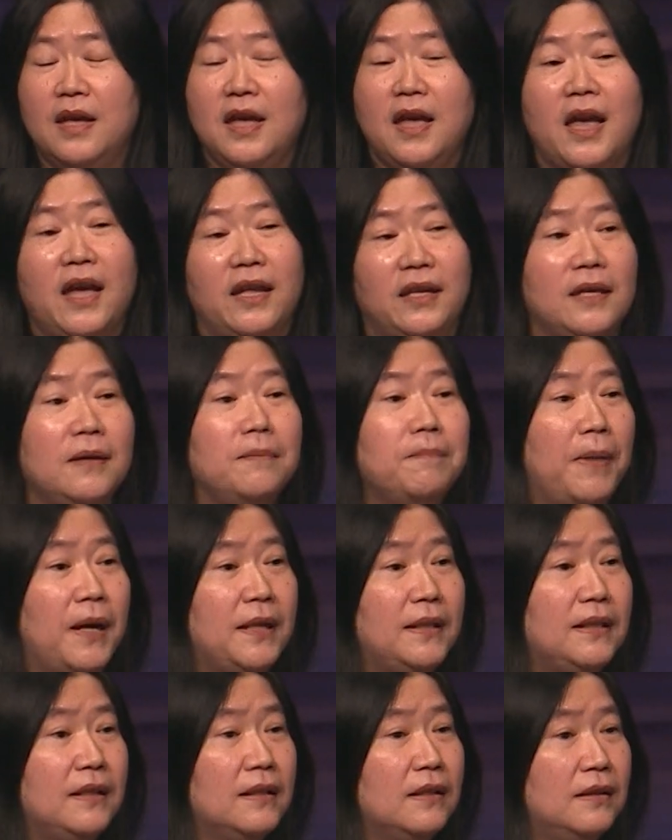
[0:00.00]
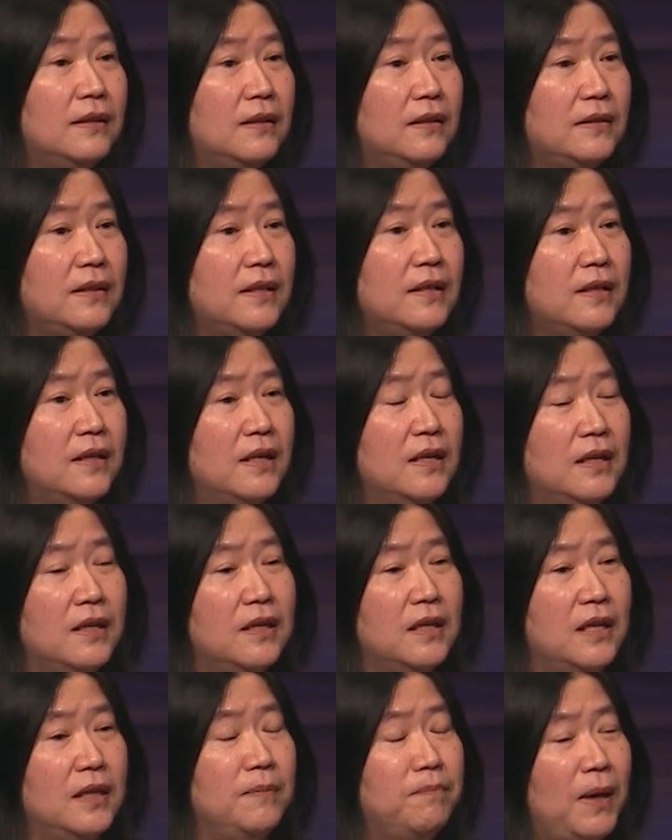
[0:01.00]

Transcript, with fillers: And in particularly, in